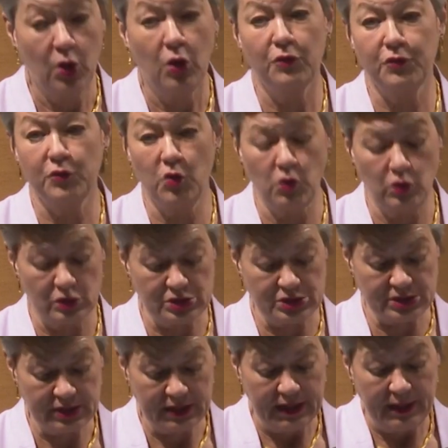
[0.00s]
Of
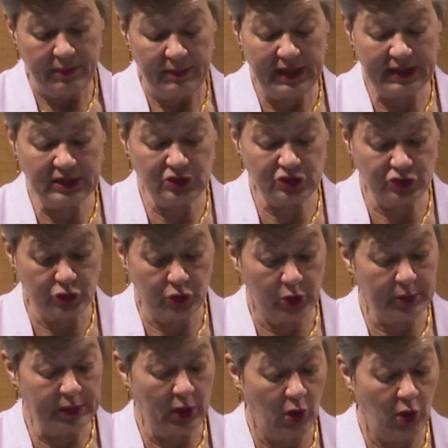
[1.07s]
course, making sure
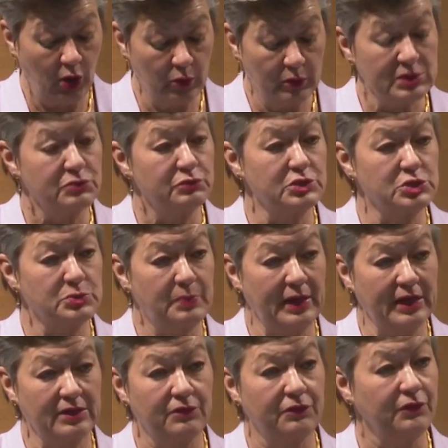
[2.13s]
we always
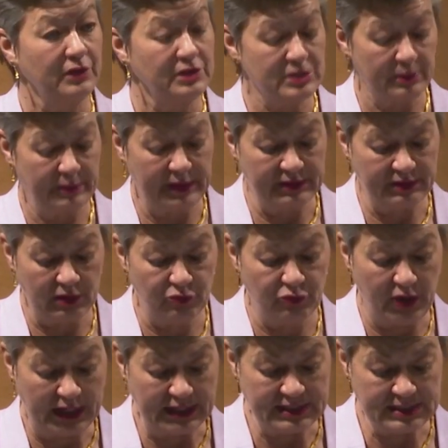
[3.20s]
respect fundamental
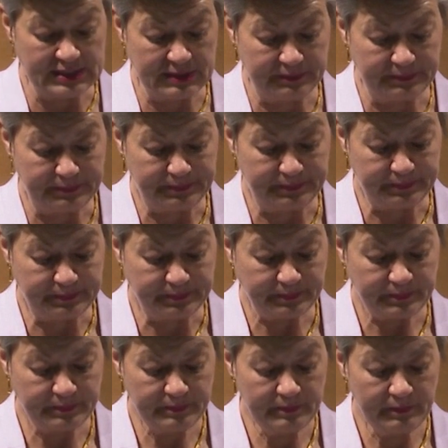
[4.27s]
rights.
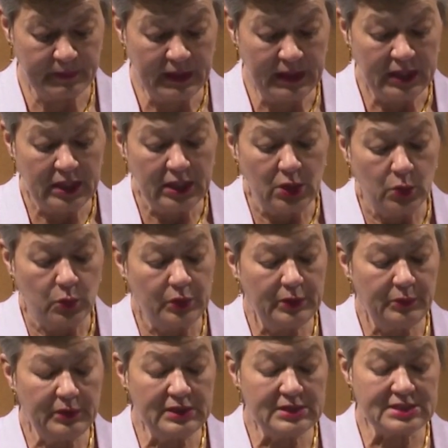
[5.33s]
We
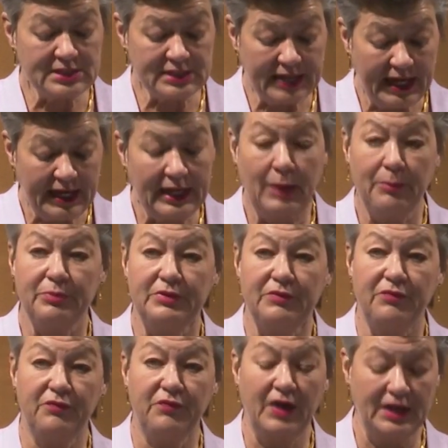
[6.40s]
will scale up the
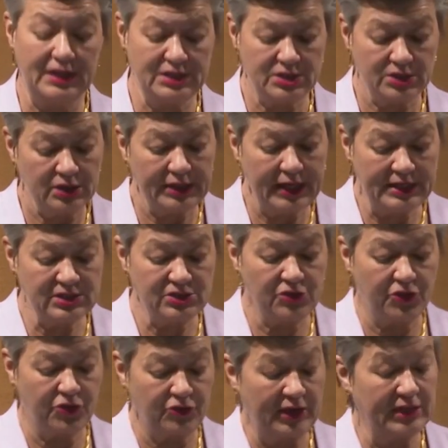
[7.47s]
fight against
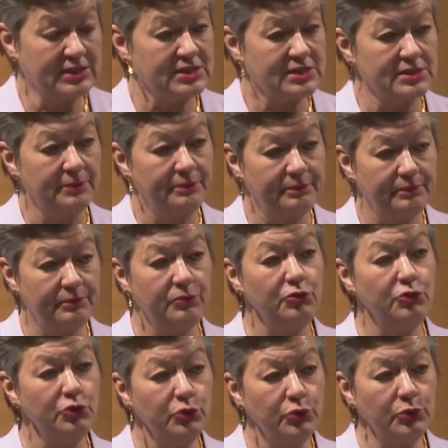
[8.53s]
threats,
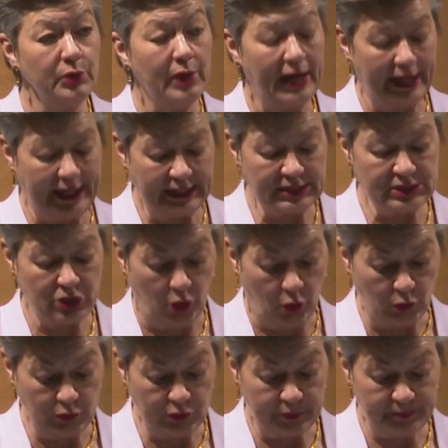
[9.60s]
new and
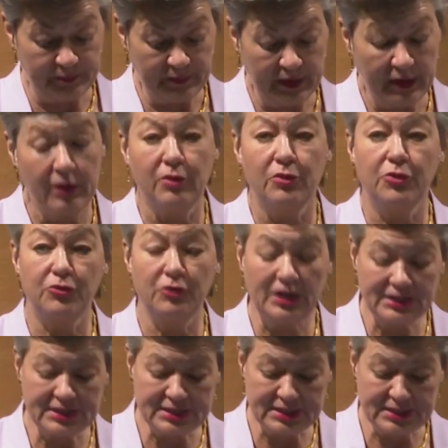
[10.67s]
old,
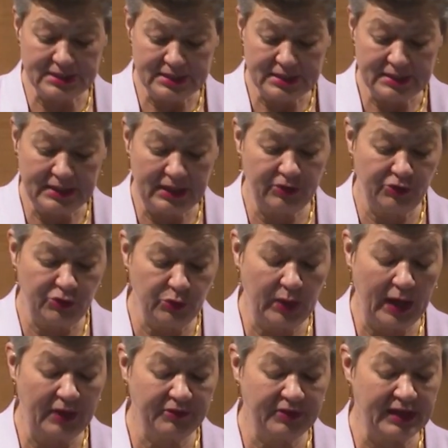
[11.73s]
threats that you
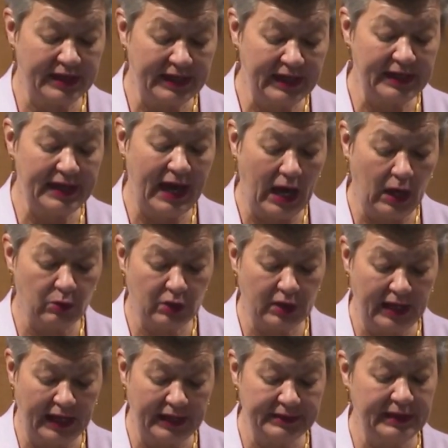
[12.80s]
have clearly
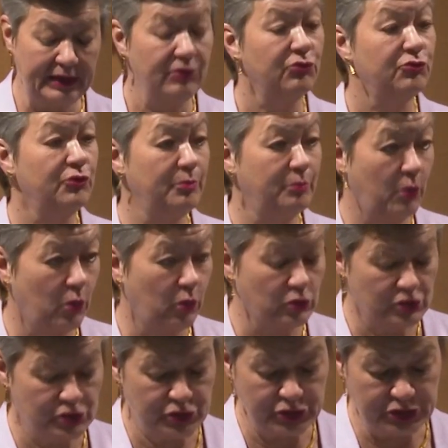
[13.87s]
outlined in the
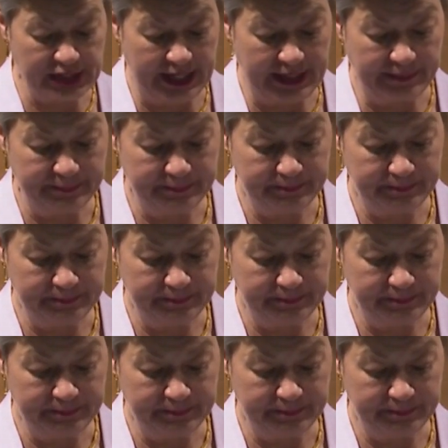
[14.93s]
report today.